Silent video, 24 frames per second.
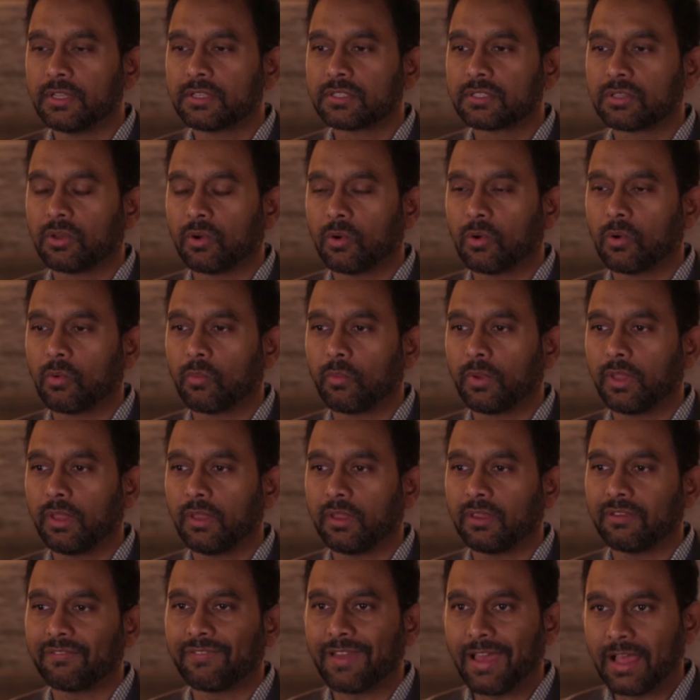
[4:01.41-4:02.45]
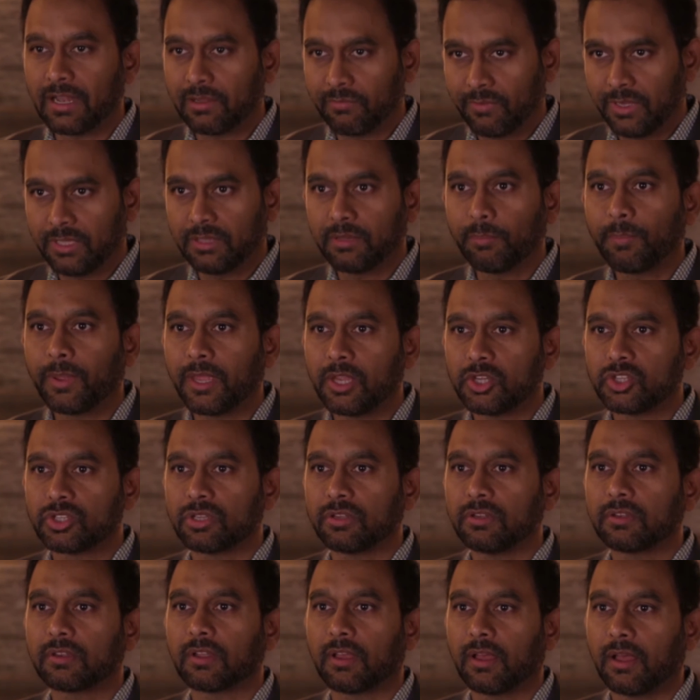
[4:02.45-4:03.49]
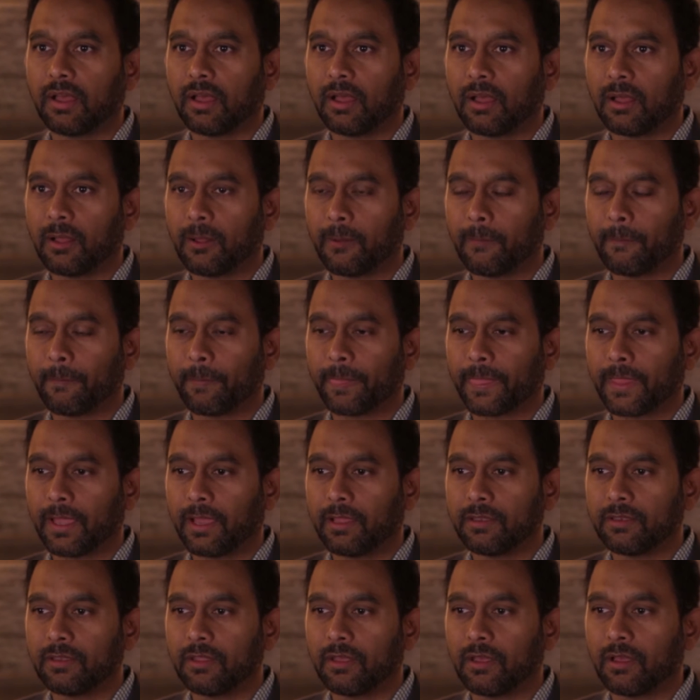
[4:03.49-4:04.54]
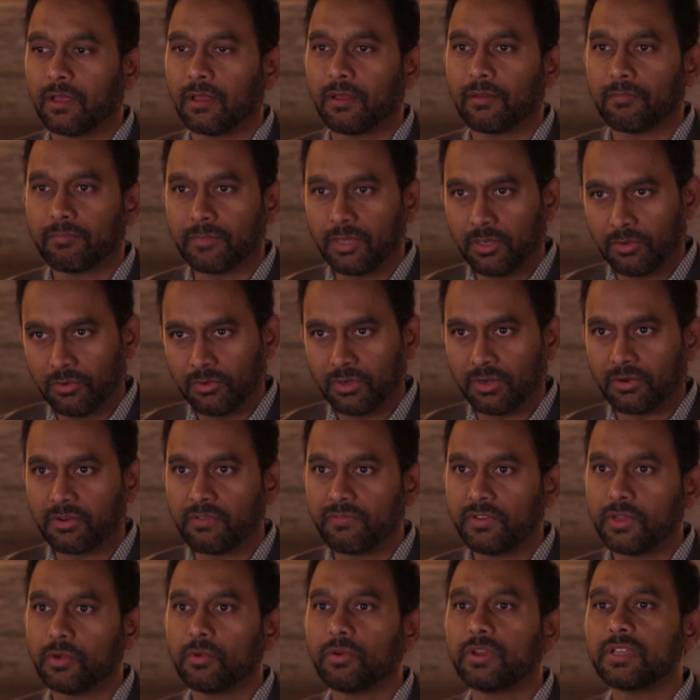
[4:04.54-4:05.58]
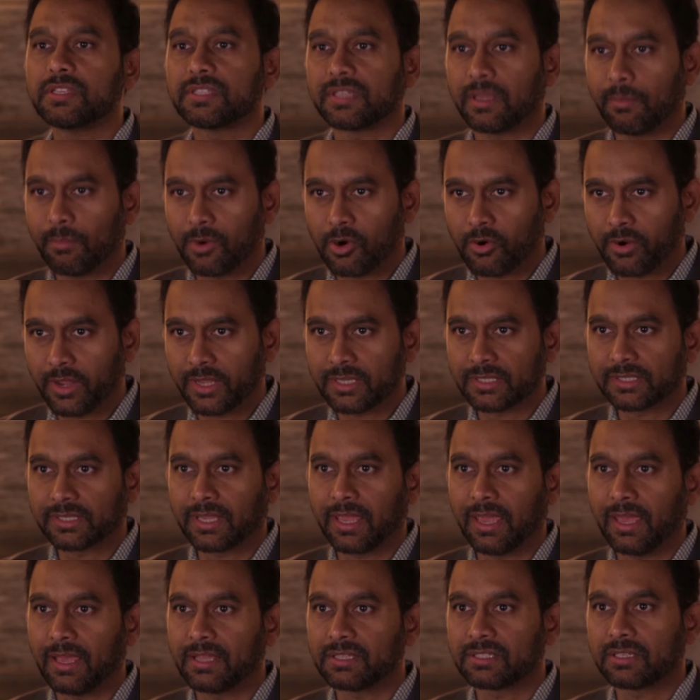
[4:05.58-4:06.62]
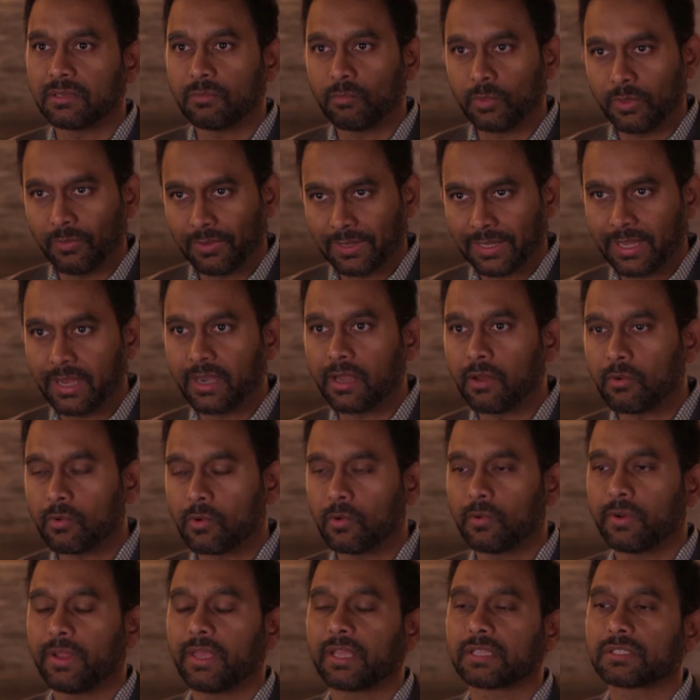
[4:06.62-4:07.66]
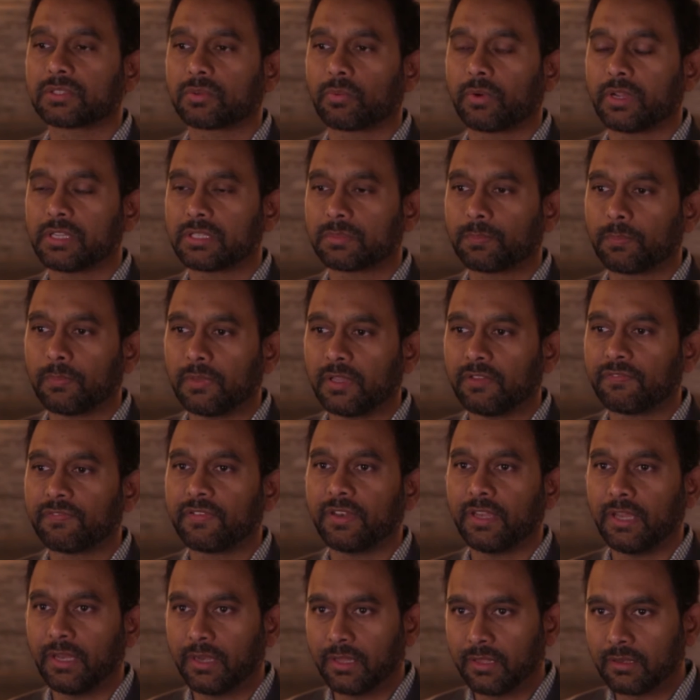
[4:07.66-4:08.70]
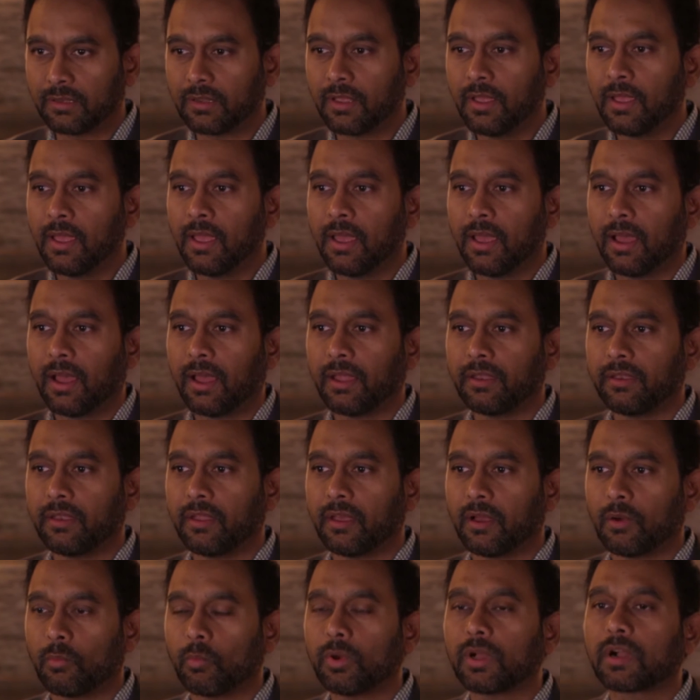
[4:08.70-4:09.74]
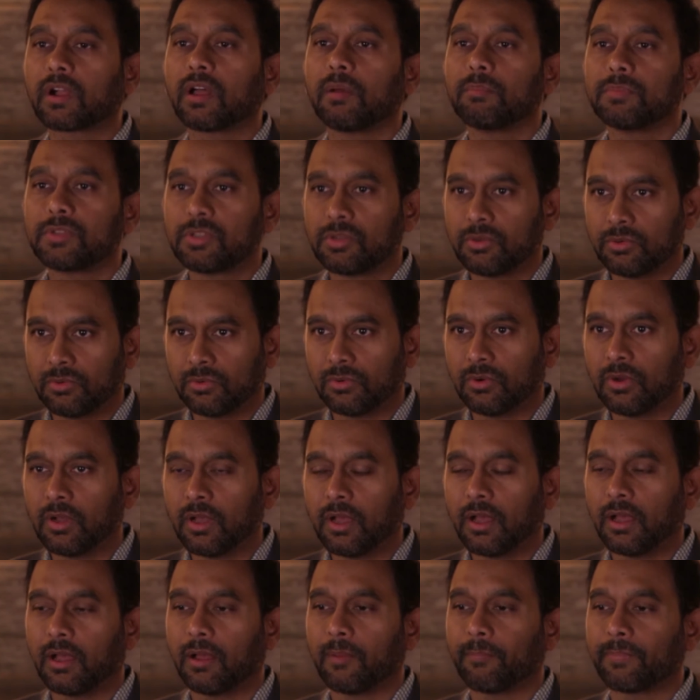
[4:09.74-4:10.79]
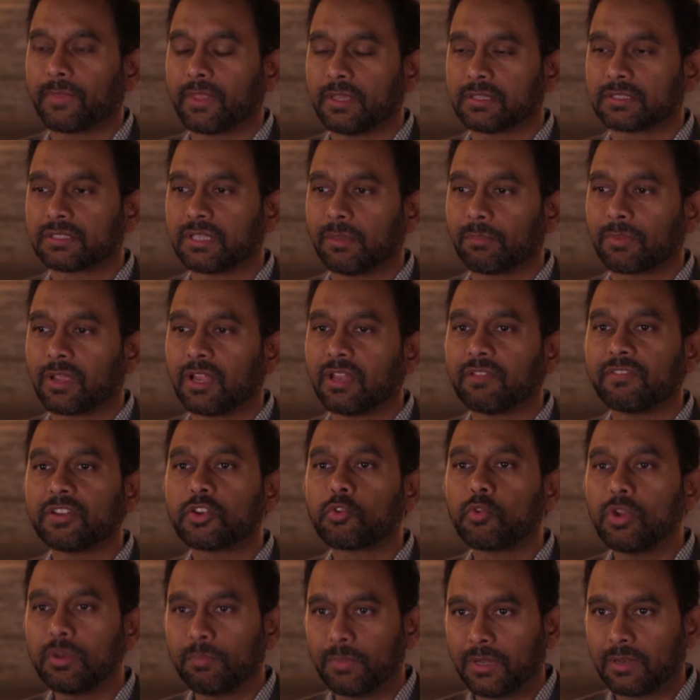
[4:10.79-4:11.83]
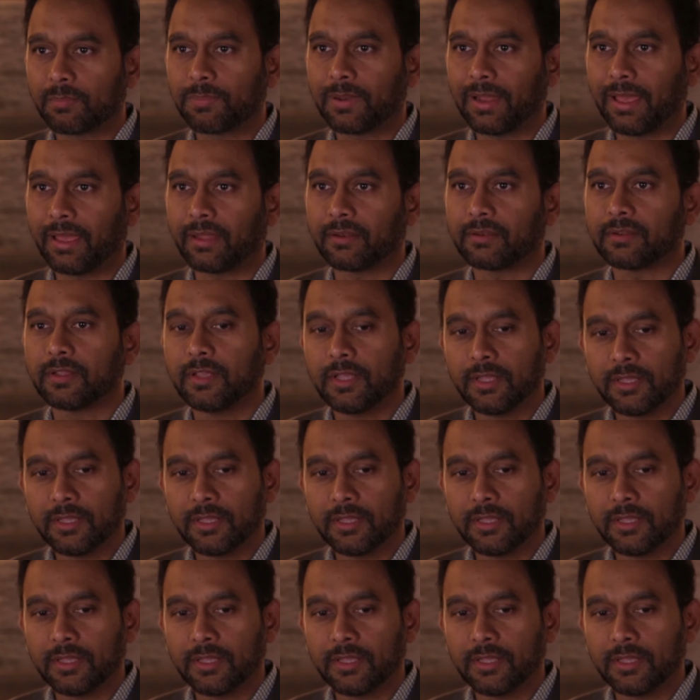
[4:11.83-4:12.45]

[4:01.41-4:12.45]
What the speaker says: So we evaluate the patient and review his MRI scans, and we'll get our own X-rays if needed, and we'll come to some kind of a treatment plan.